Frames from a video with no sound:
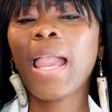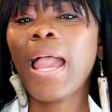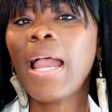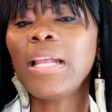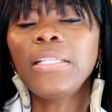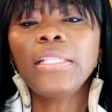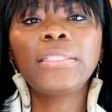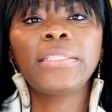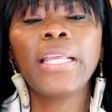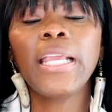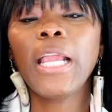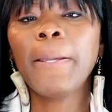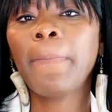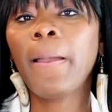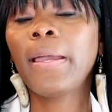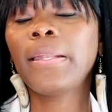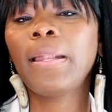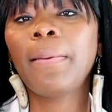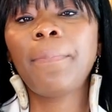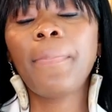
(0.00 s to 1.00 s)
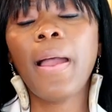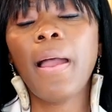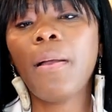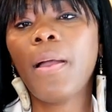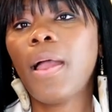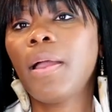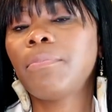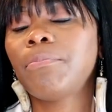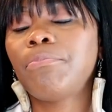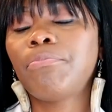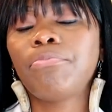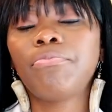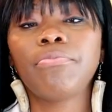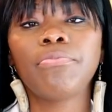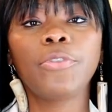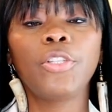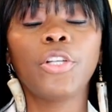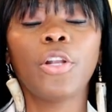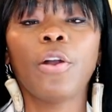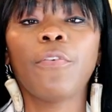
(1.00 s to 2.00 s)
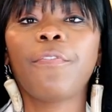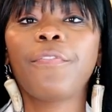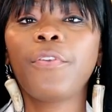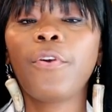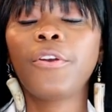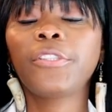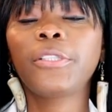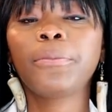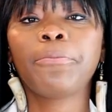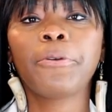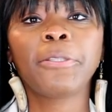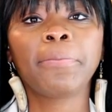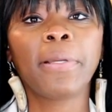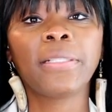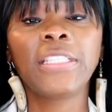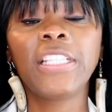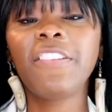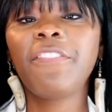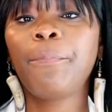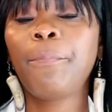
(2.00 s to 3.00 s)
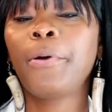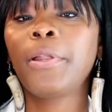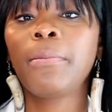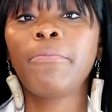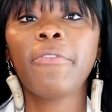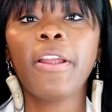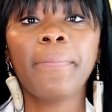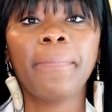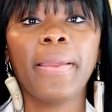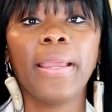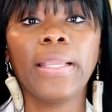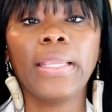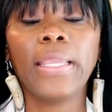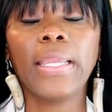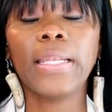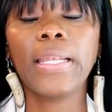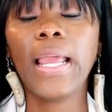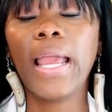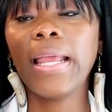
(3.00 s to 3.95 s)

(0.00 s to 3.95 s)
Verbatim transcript: I just take them out and I, I, I you know, floss and brush my teeth, put them right back in.